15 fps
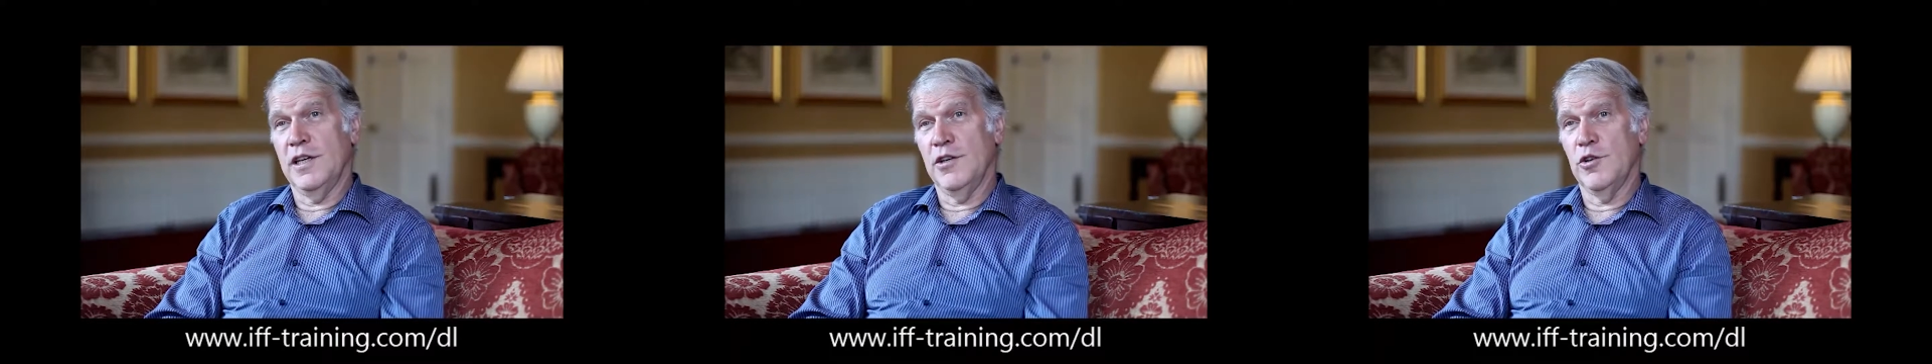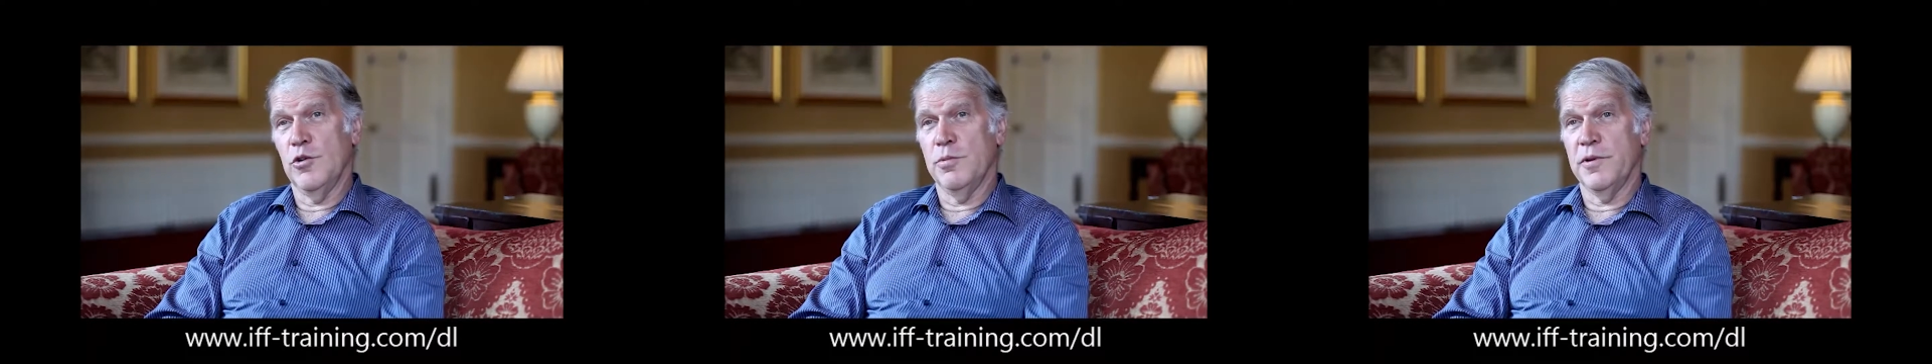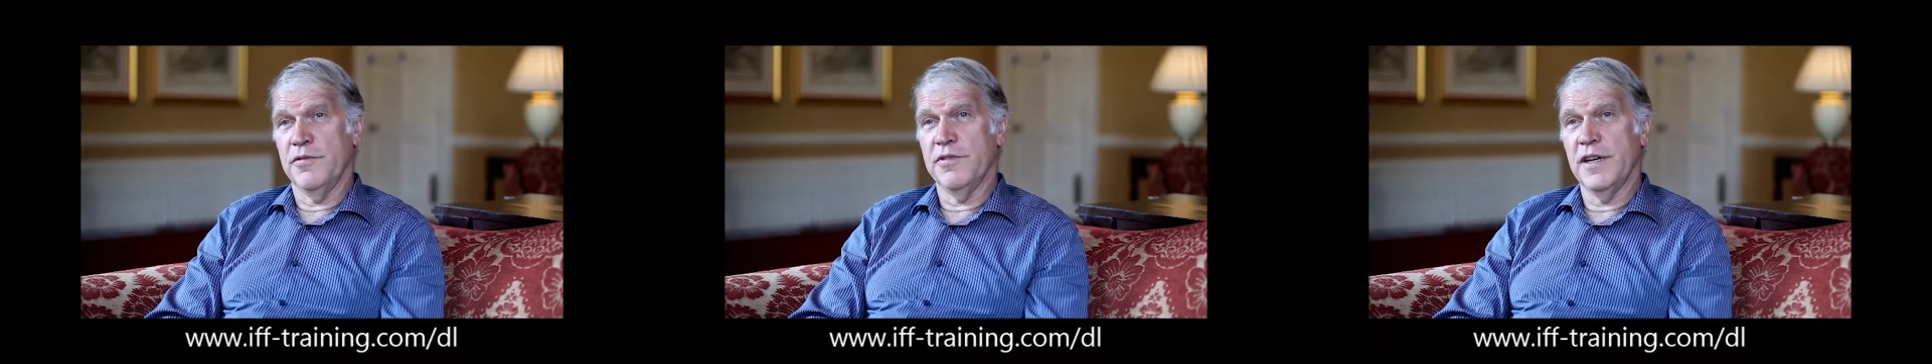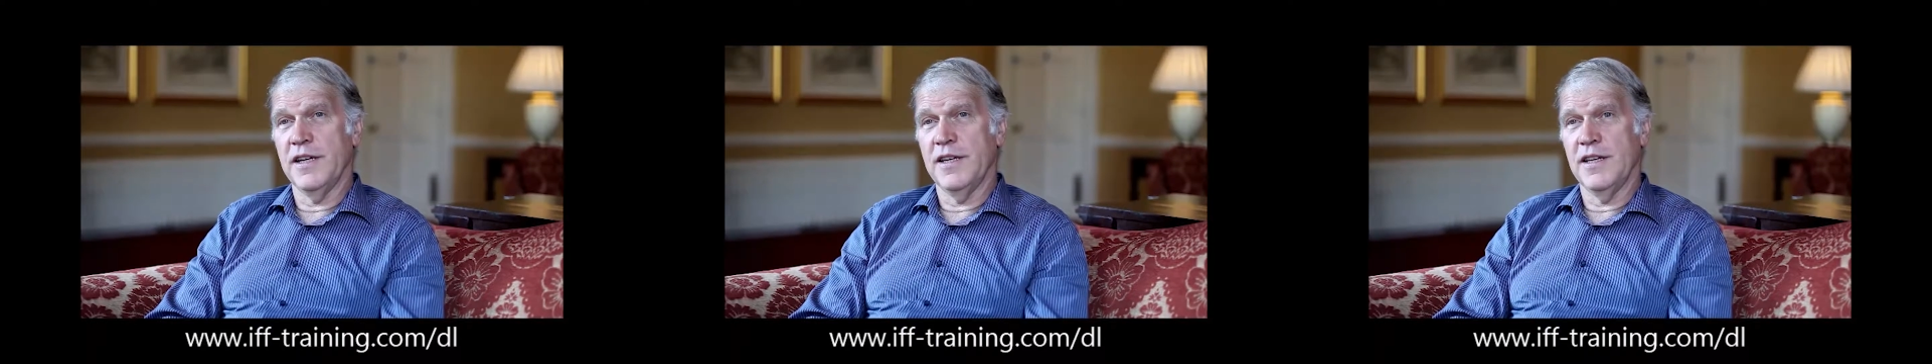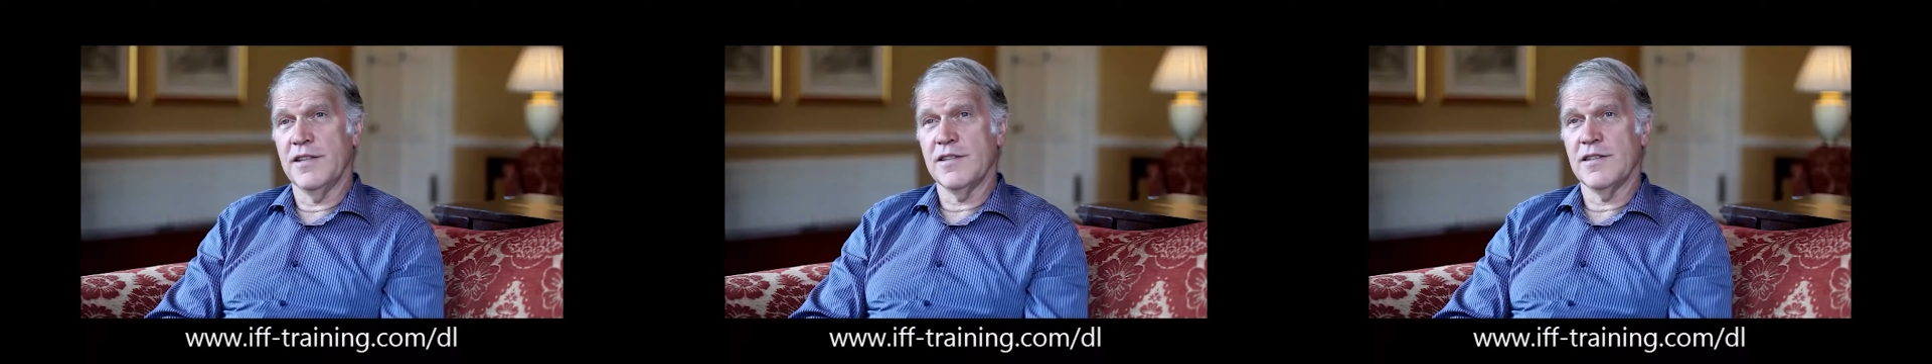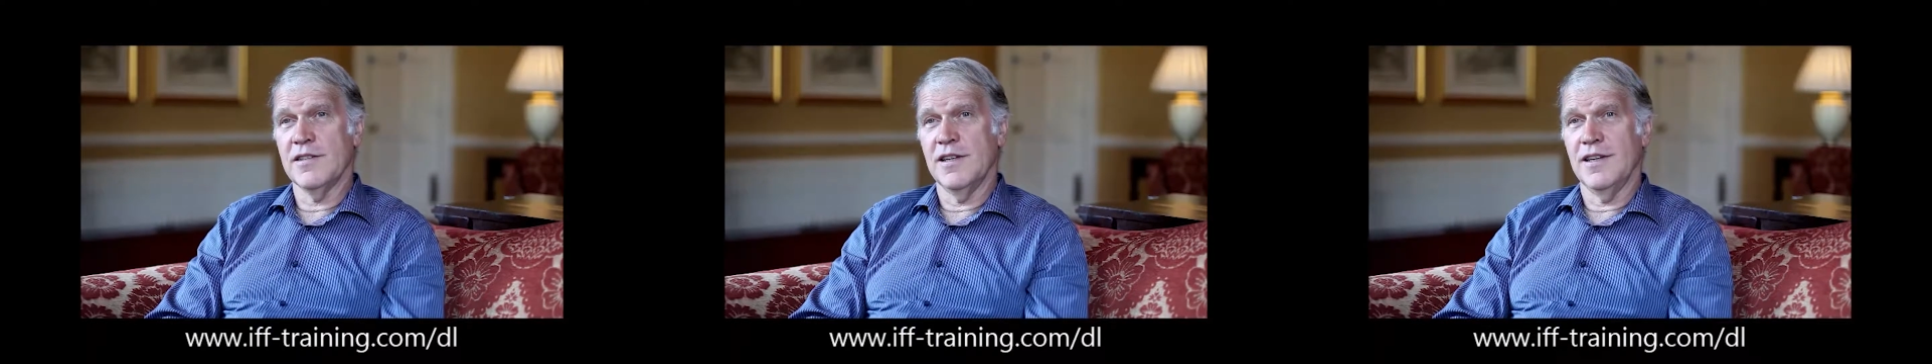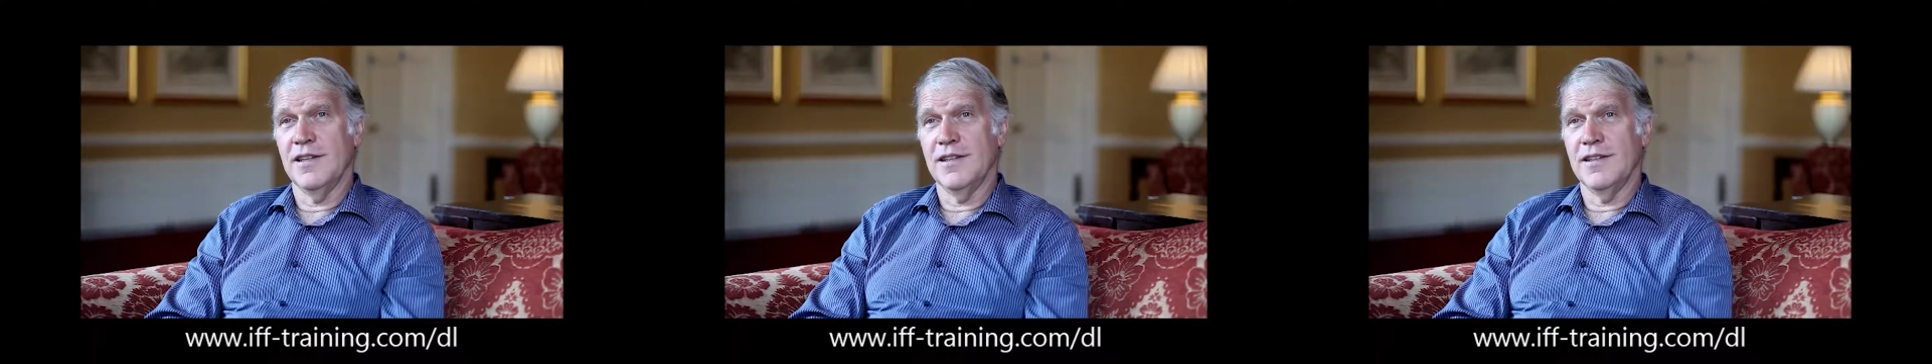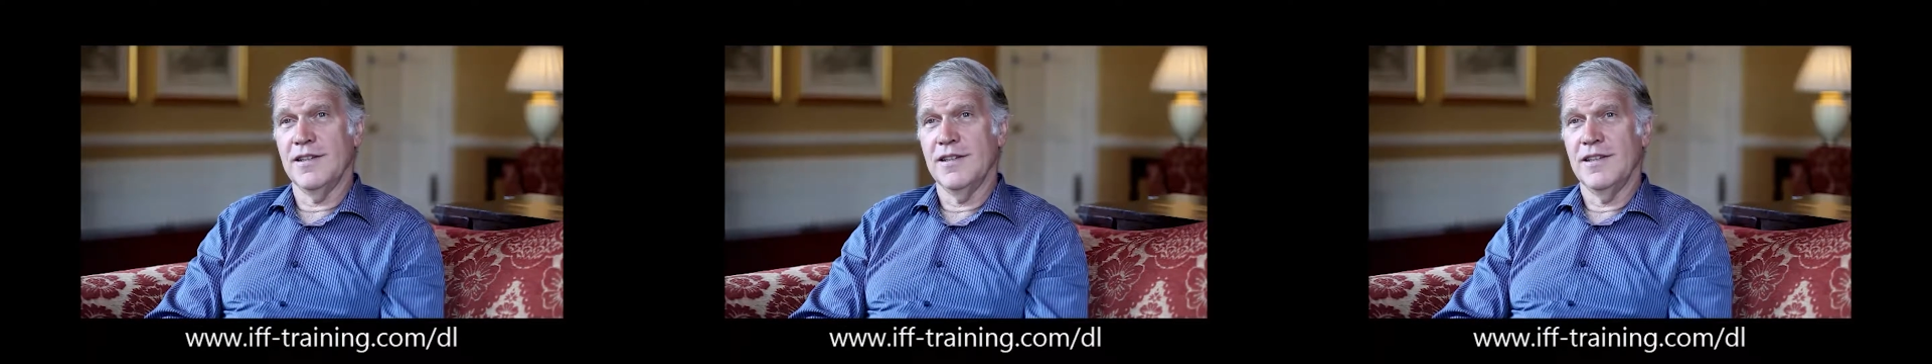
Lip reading: corporate finance side.